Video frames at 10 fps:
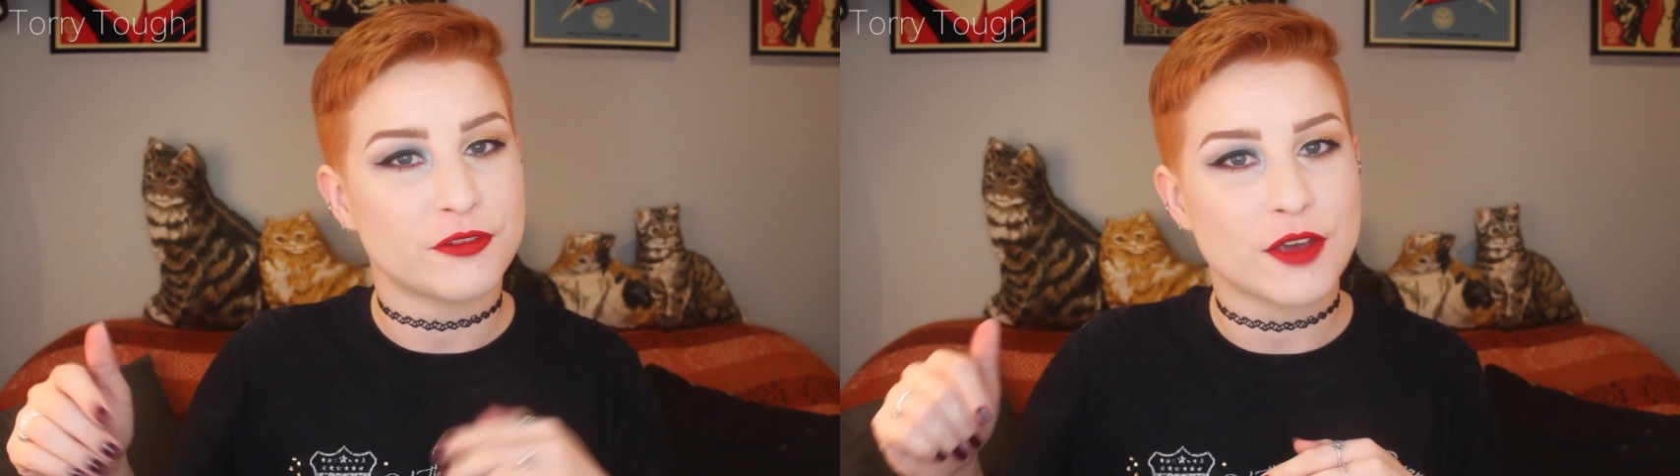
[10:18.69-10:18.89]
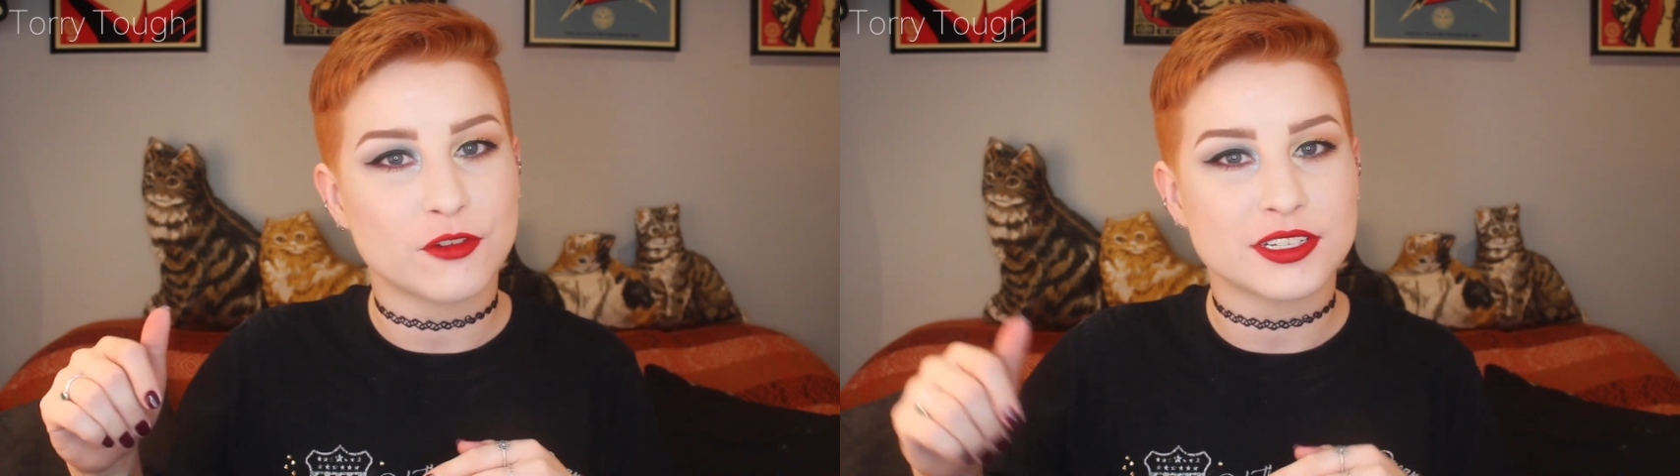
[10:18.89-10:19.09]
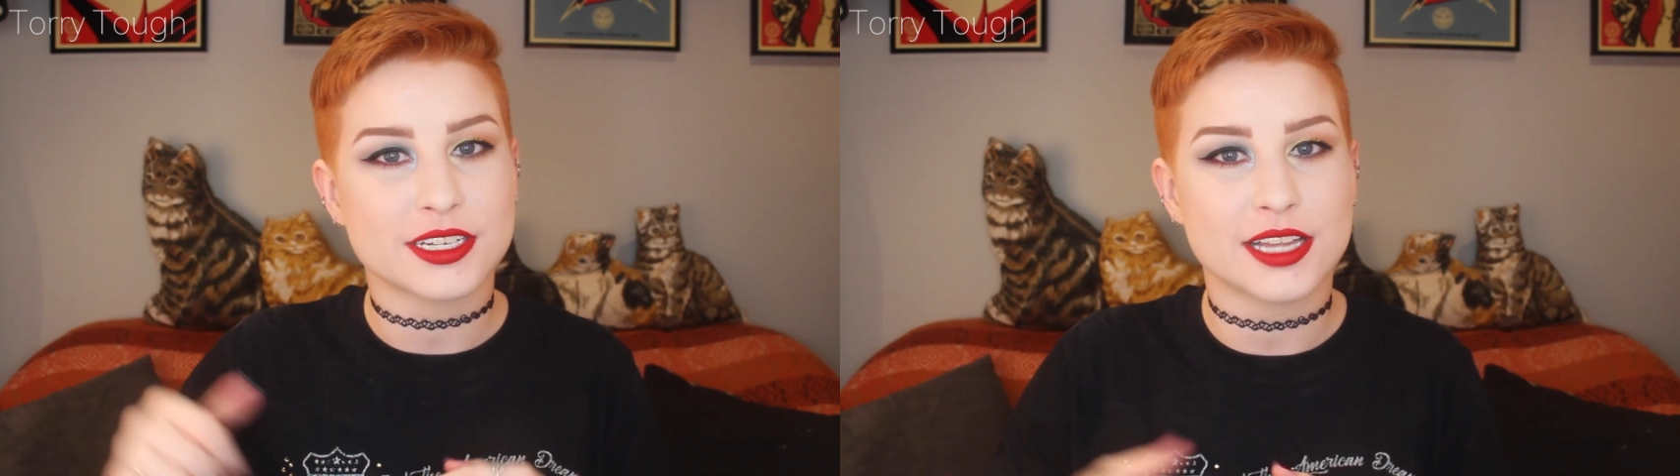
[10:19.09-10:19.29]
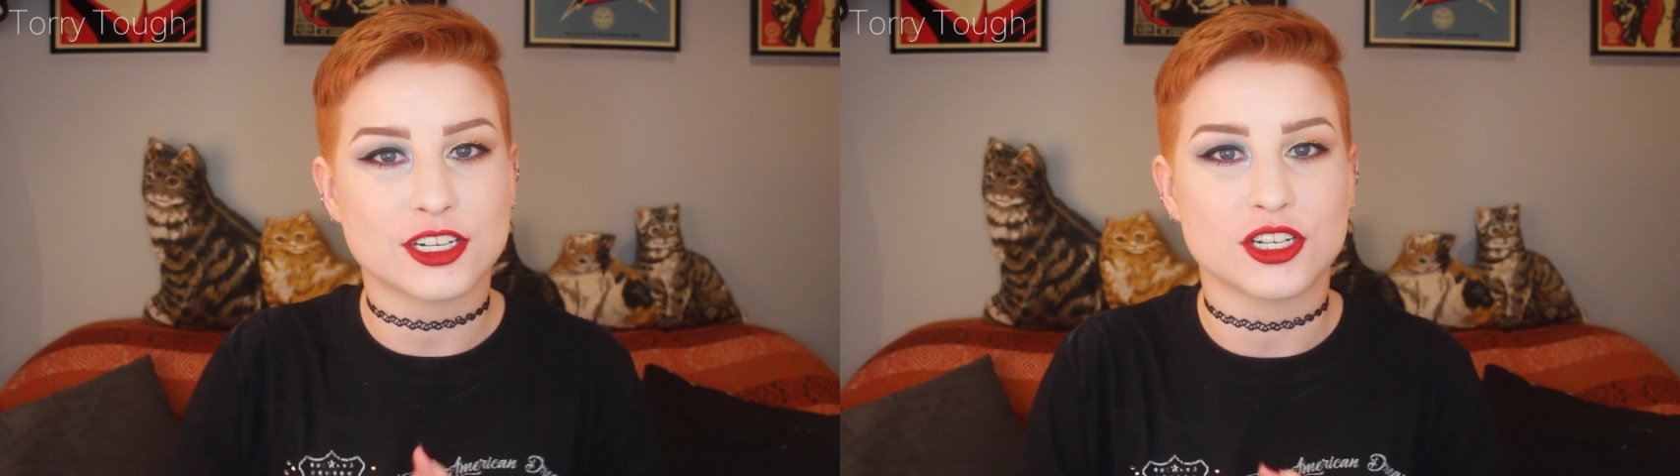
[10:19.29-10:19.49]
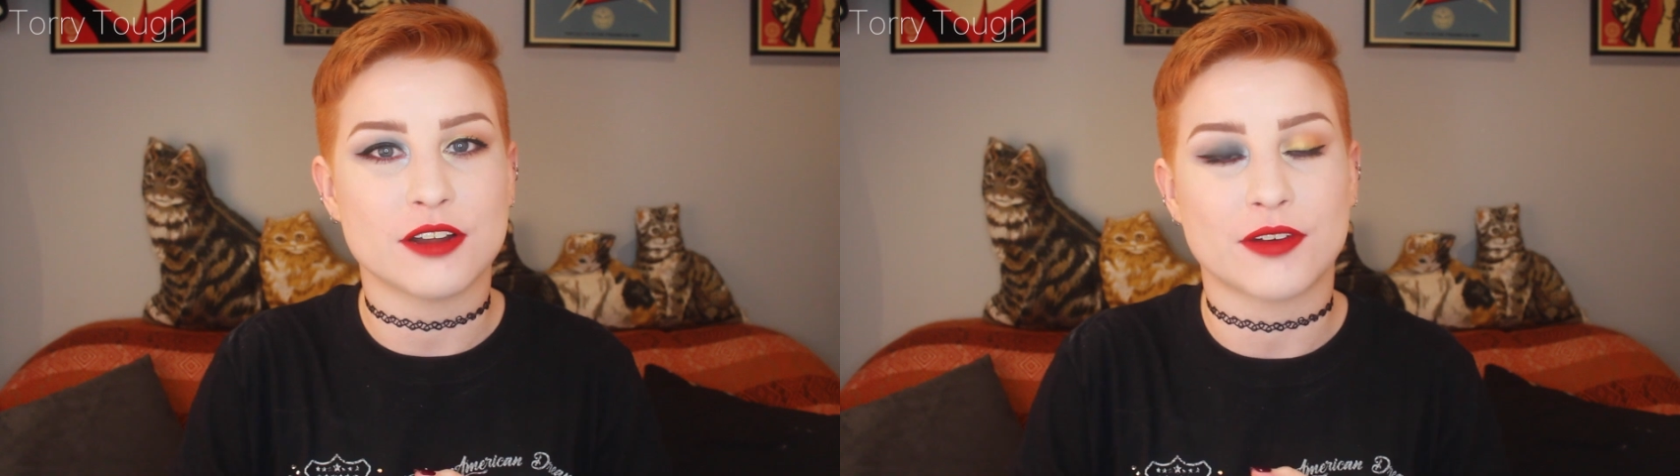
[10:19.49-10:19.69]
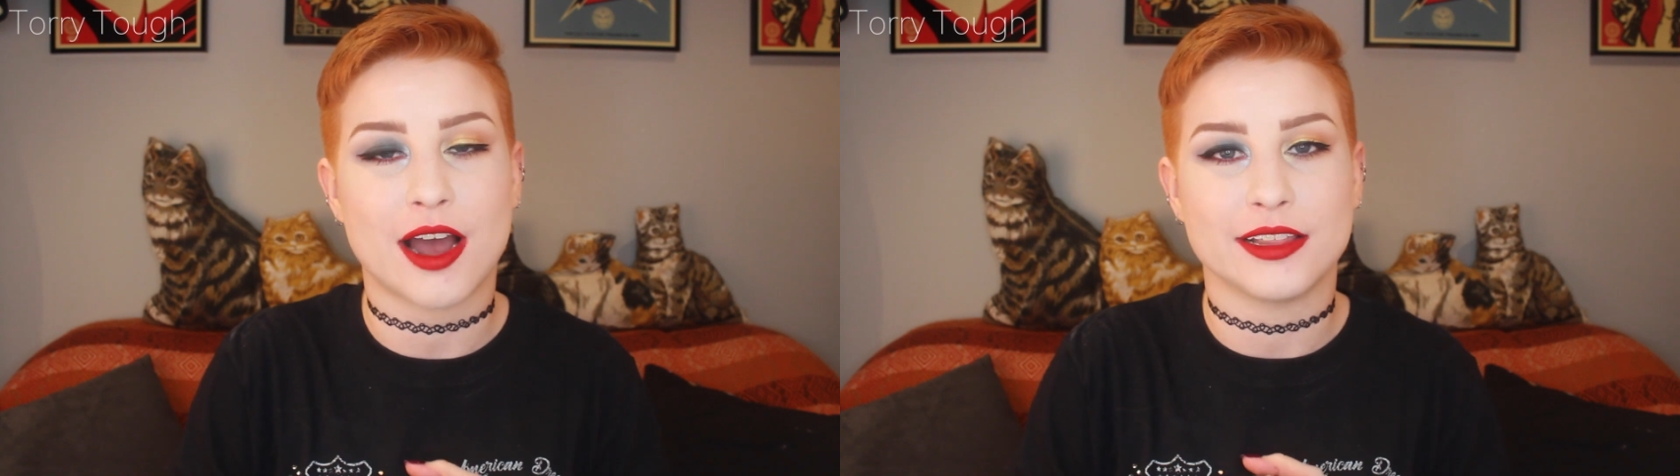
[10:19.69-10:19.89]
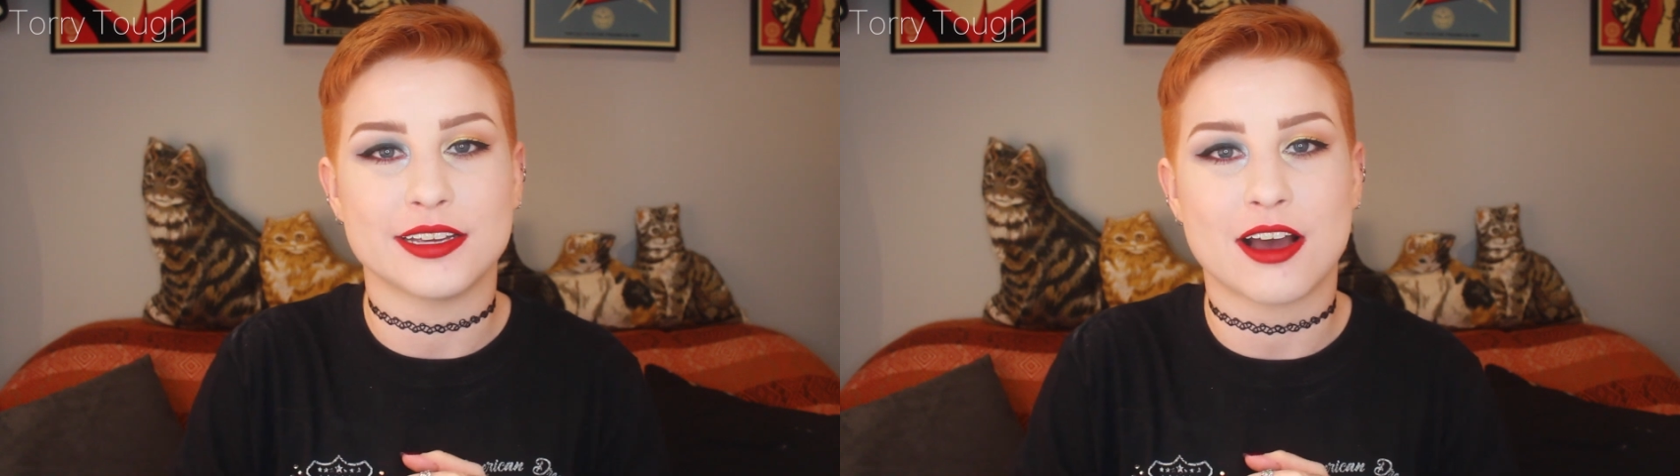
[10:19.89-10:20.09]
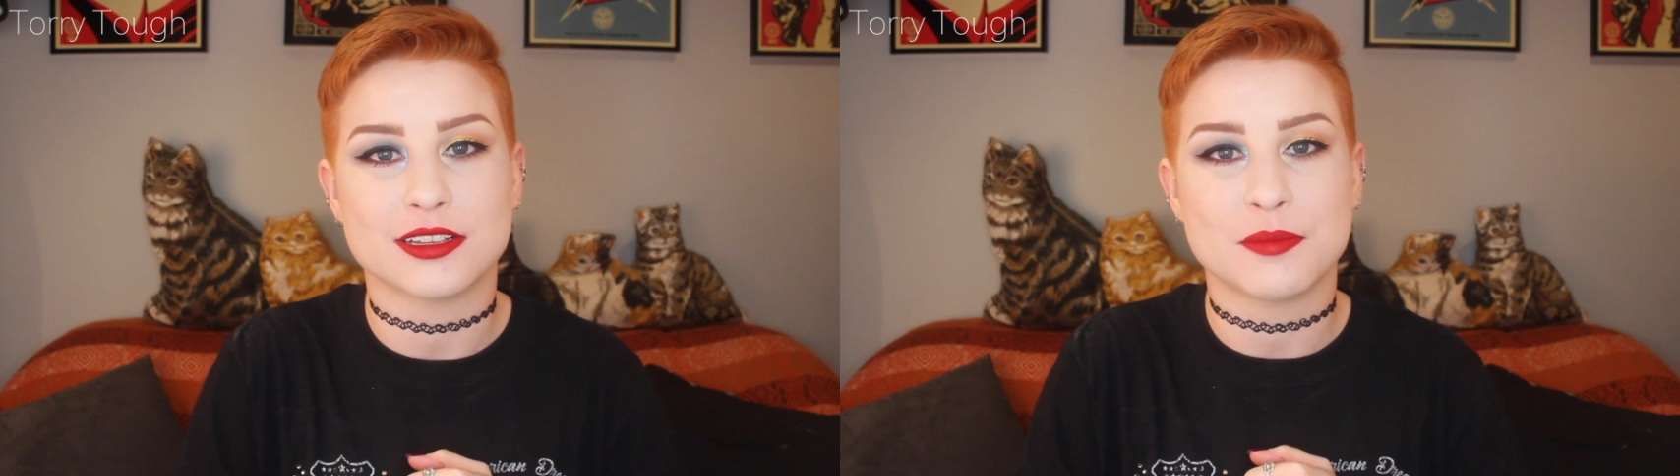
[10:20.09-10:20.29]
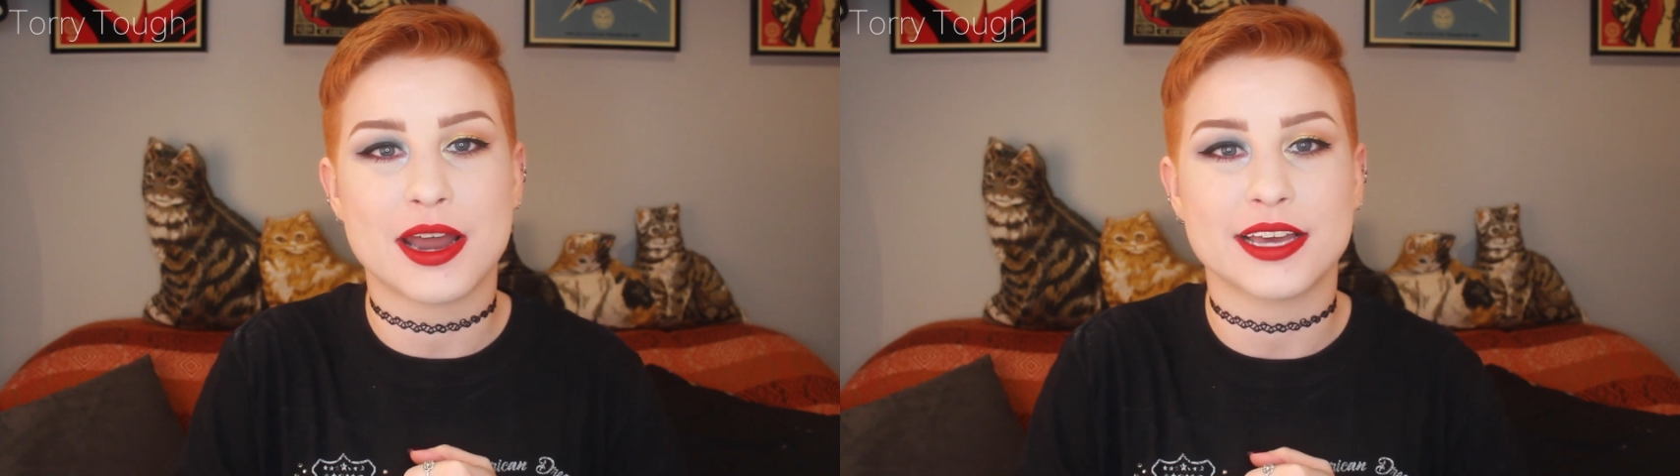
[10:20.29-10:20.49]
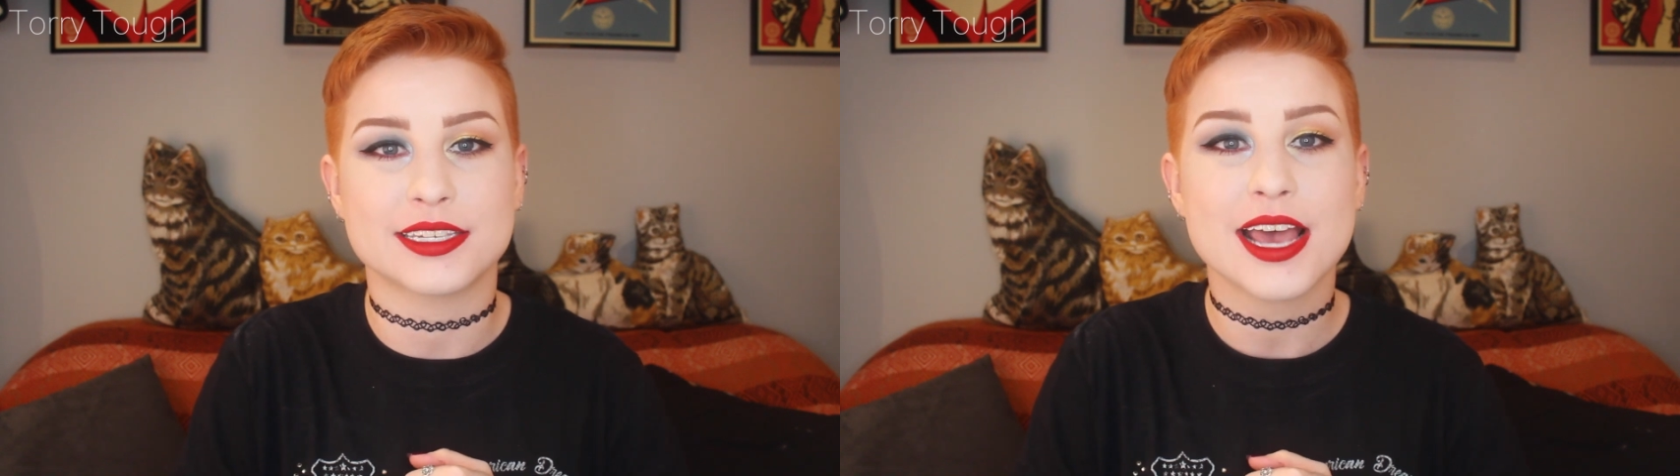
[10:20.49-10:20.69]
favorites collection of Kylie
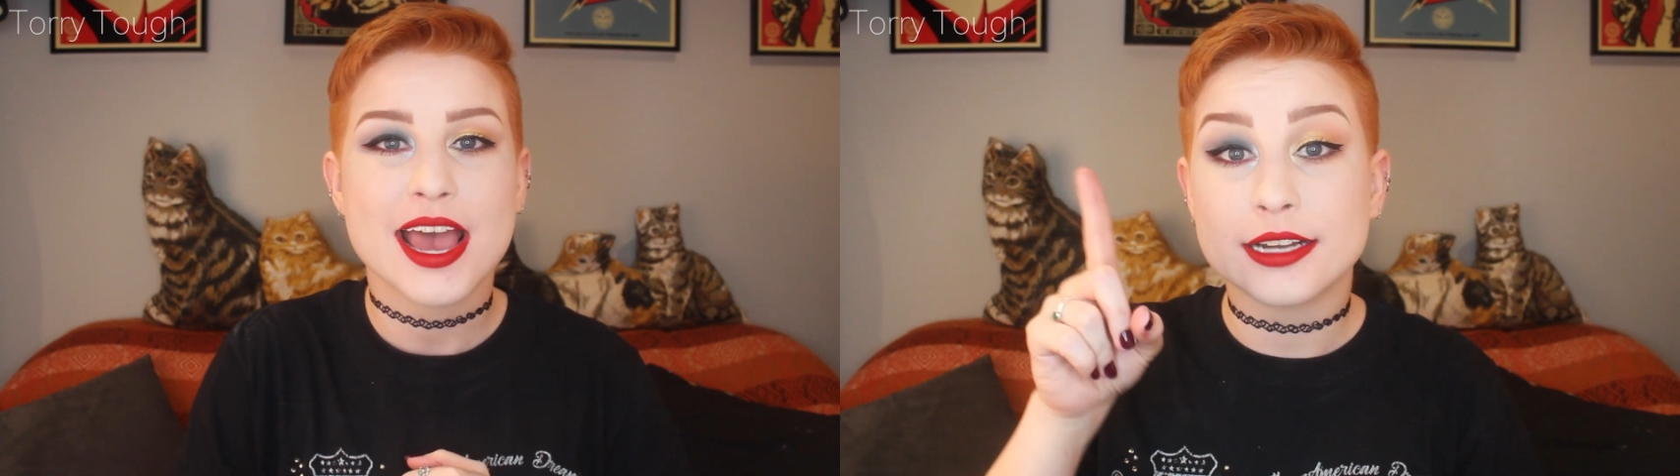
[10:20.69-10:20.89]
Cosmetics,